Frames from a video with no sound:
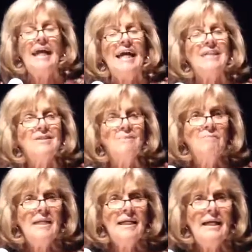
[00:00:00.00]
And to
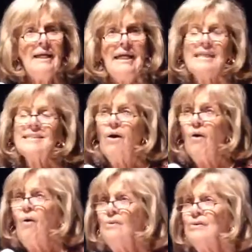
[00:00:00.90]
me, it's a
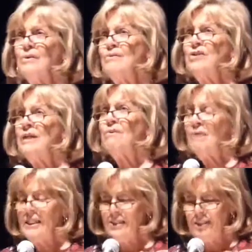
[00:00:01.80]
whole new
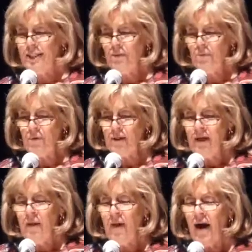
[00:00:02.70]
generation at work.
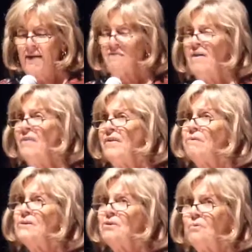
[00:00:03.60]
I felt there
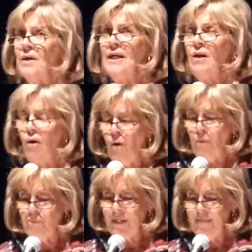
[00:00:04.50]
was great
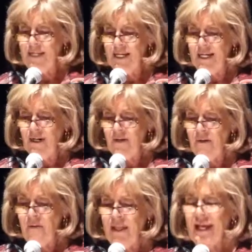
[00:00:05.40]
hope in the
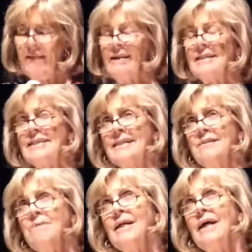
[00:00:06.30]
air. And they said
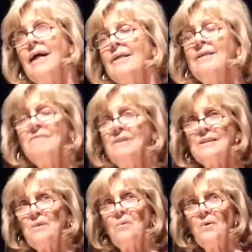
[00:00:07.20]
to me, and I love
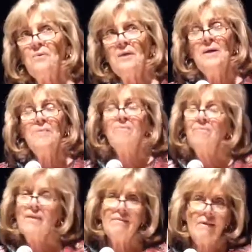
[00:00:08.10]
this quote,
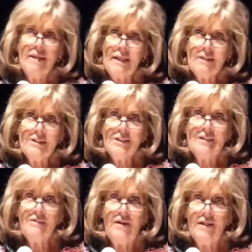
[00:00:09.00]
their English
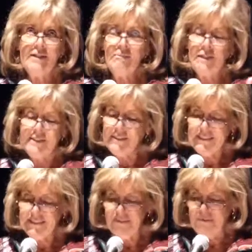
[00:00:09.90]
is fine, but I
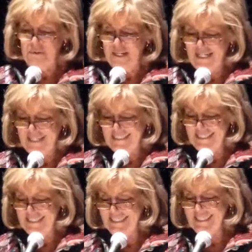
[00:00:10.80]
just love the way they
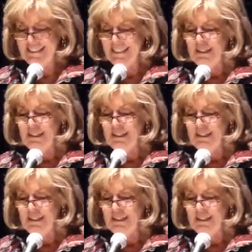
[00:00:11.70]
said this.